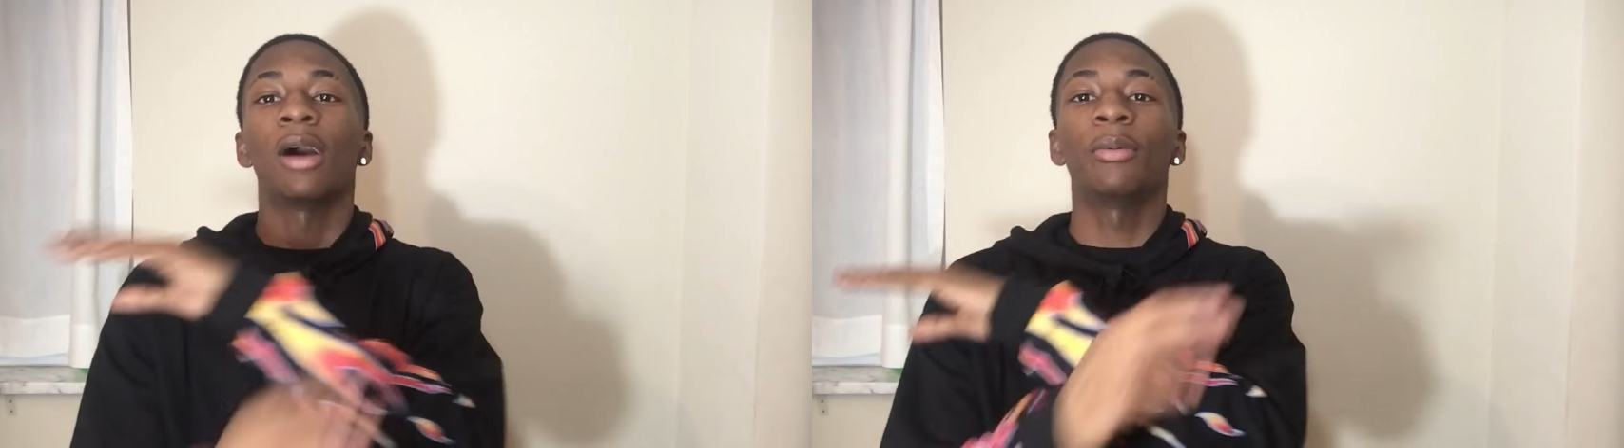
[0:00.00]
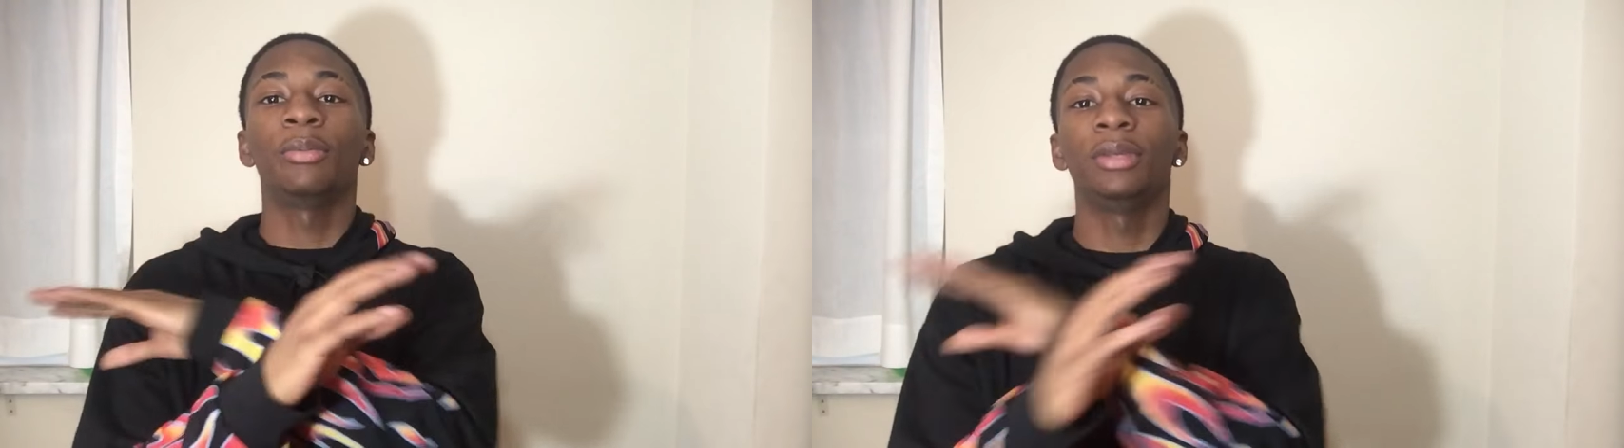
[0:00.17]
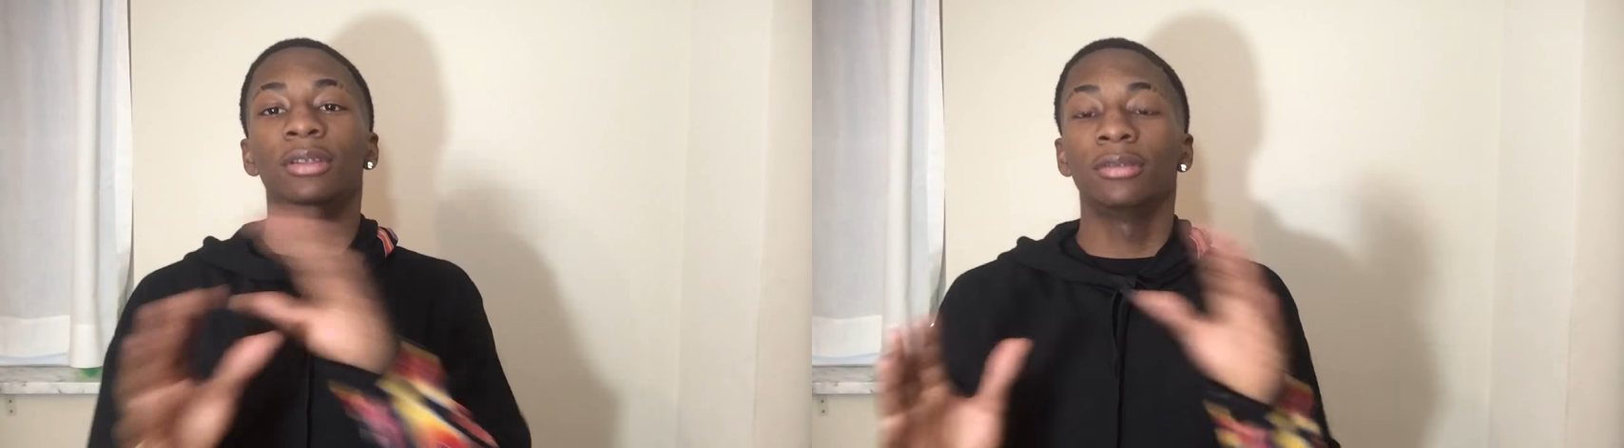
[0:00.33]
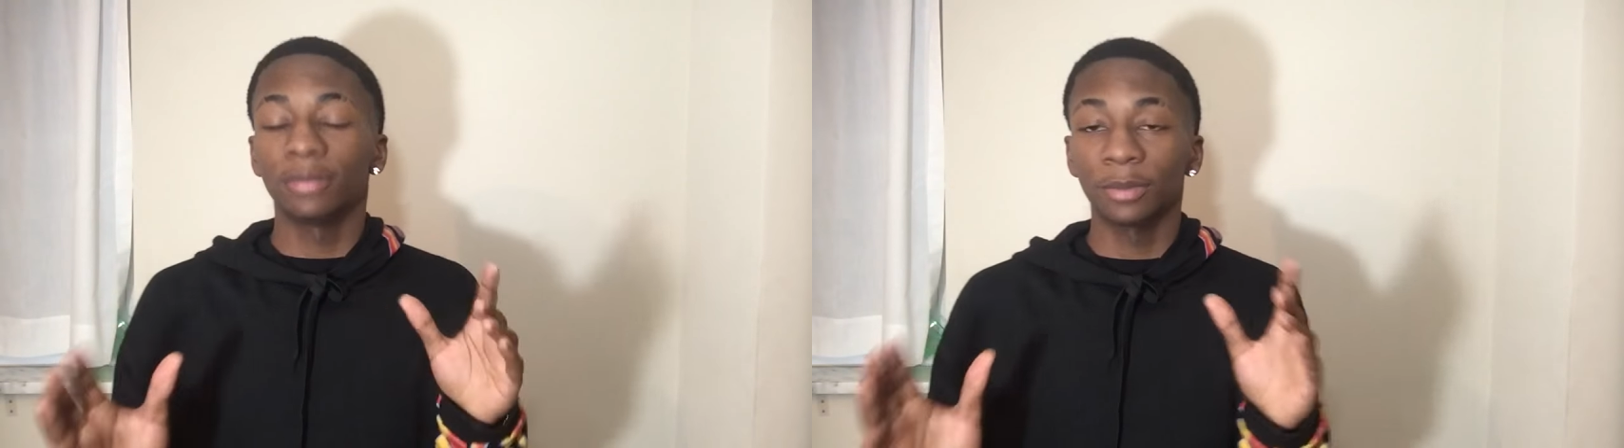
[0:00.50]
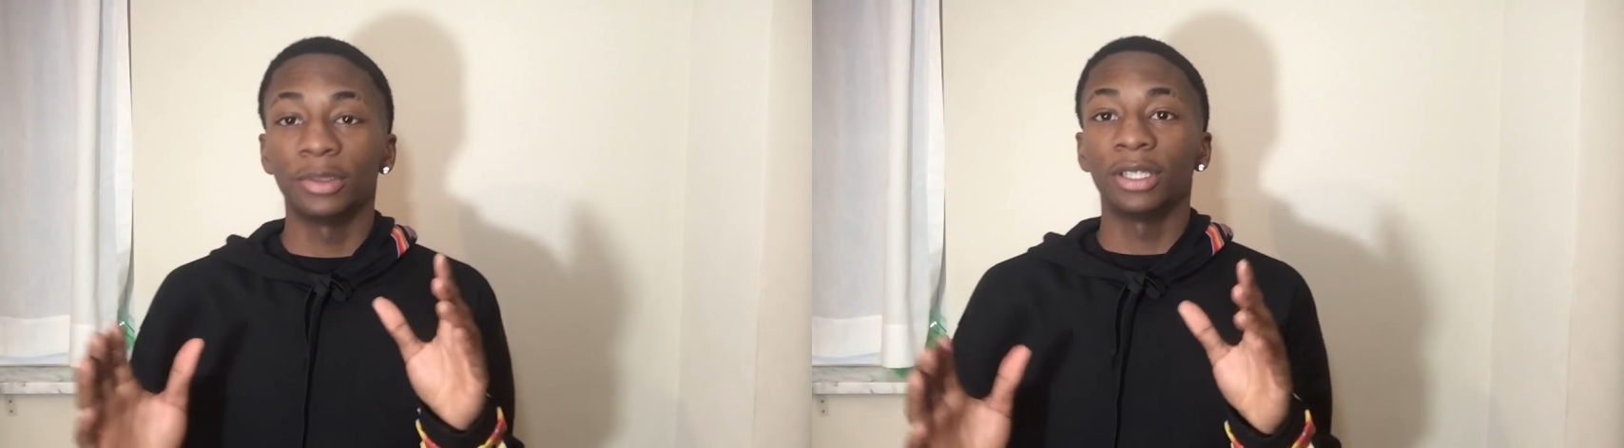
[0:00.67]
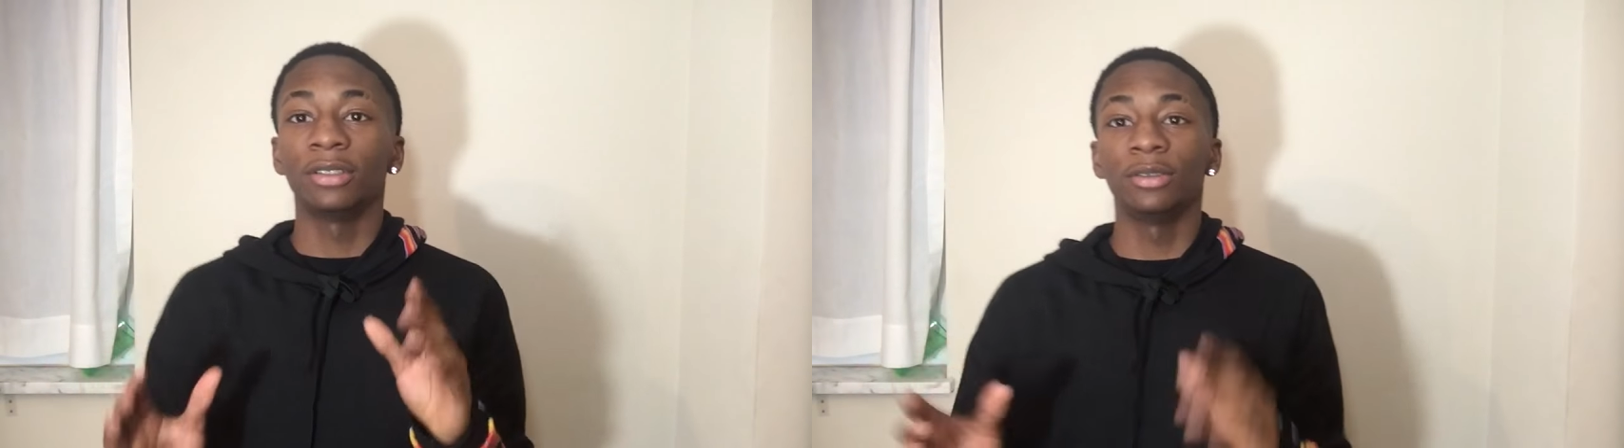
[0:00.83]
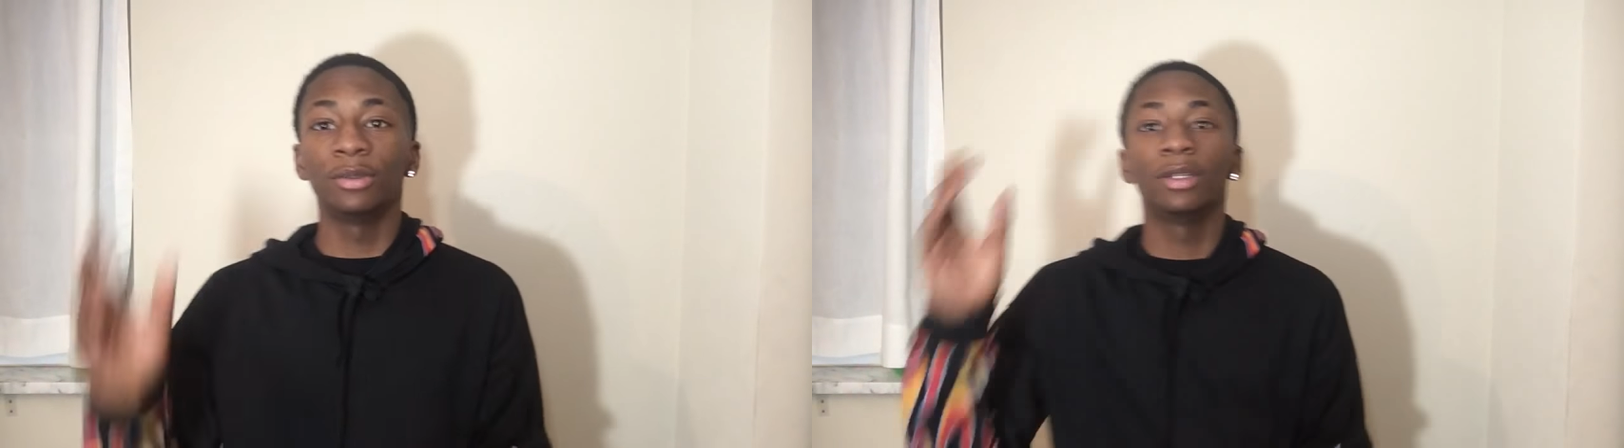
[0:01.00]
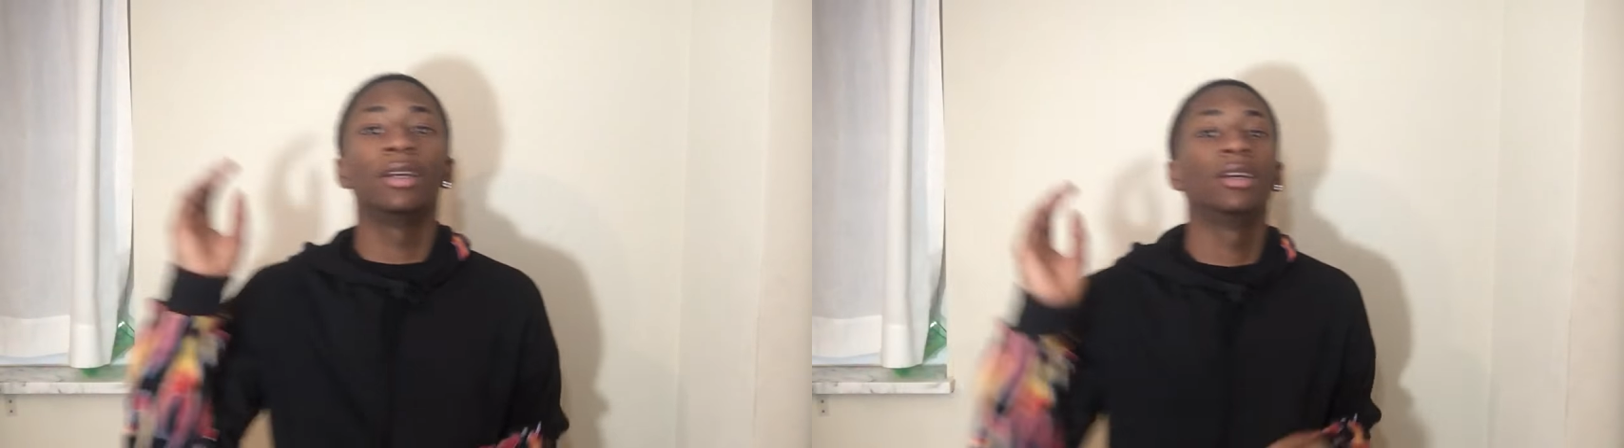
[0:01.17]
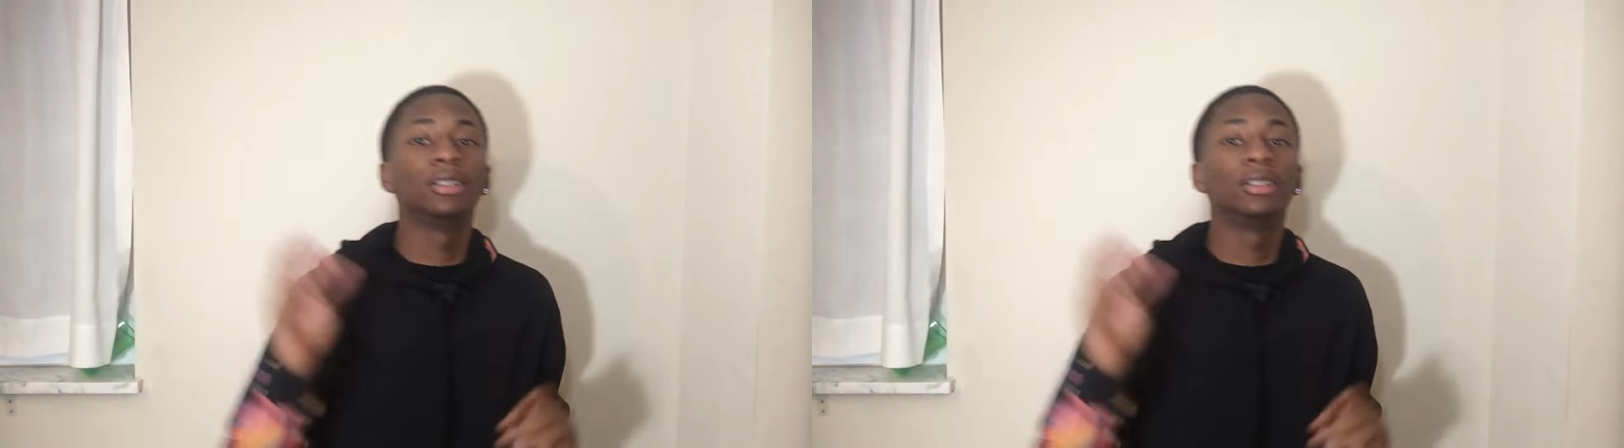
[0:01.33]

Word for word: I'm gonna be, I'm telling you,